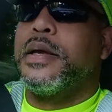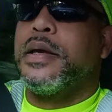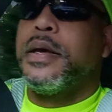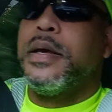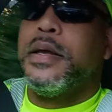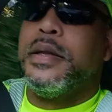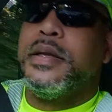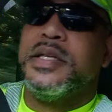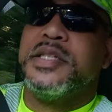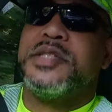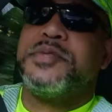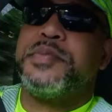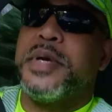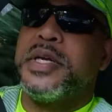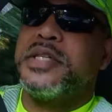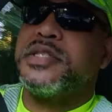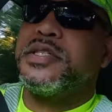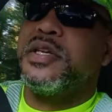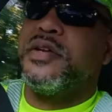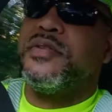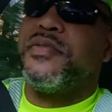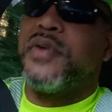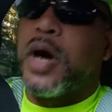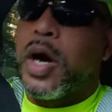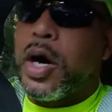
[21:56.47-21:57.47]
And
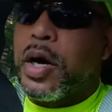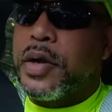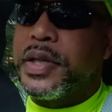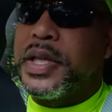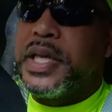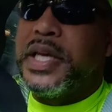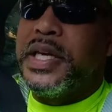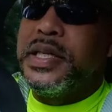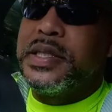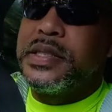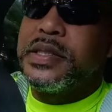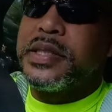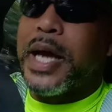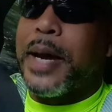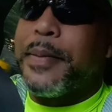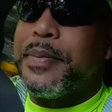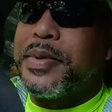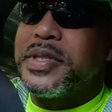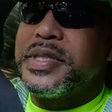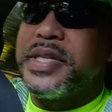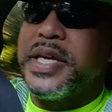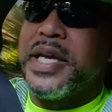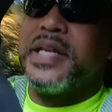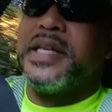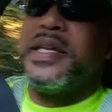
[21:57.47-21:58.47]
especially if all these type
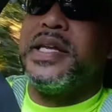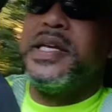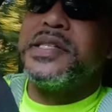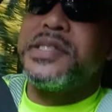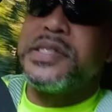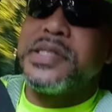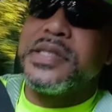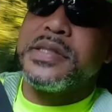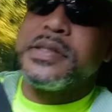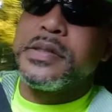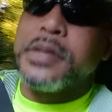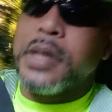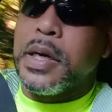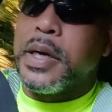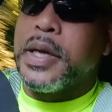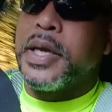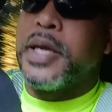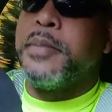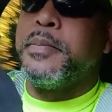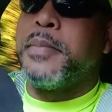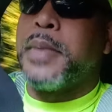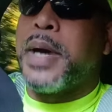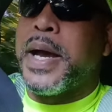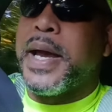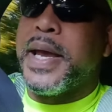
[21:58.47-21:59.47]
of technicians are
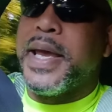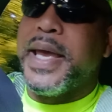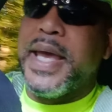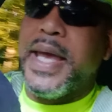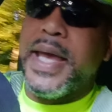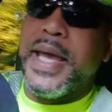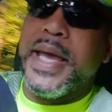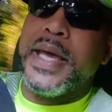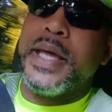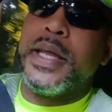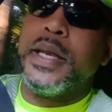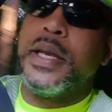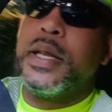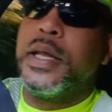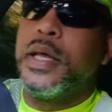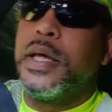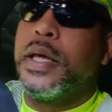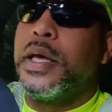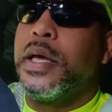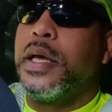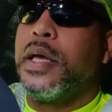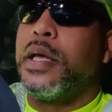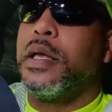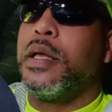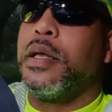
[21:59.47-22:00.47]
in my head
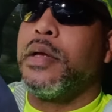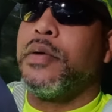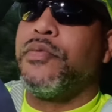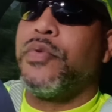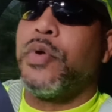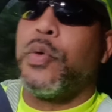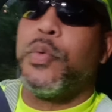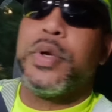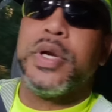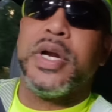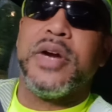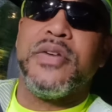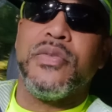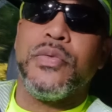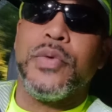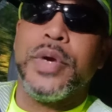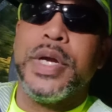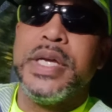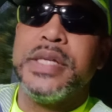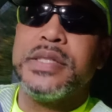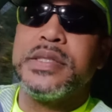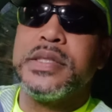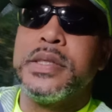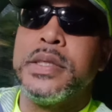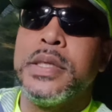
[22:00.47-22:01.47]
for whatever
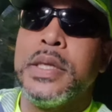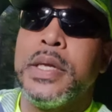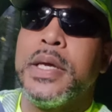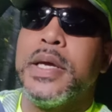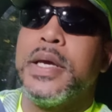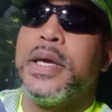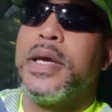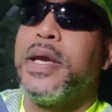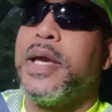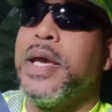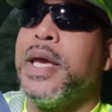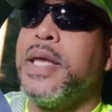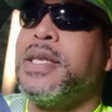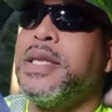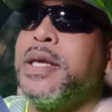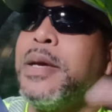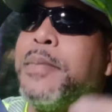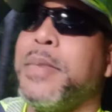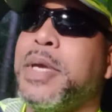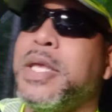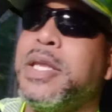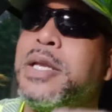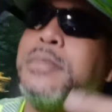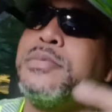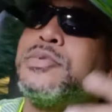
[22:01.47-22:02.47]
reason, it
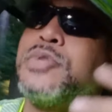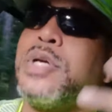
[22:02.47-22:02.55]
doesn't mean I'm